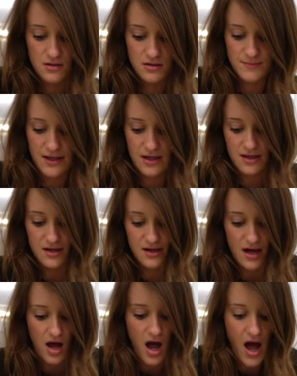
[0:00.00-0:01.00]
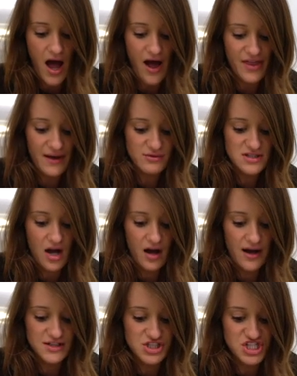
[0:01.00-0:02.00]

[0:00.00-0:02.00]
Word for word: Oh my God, oh, that was hot.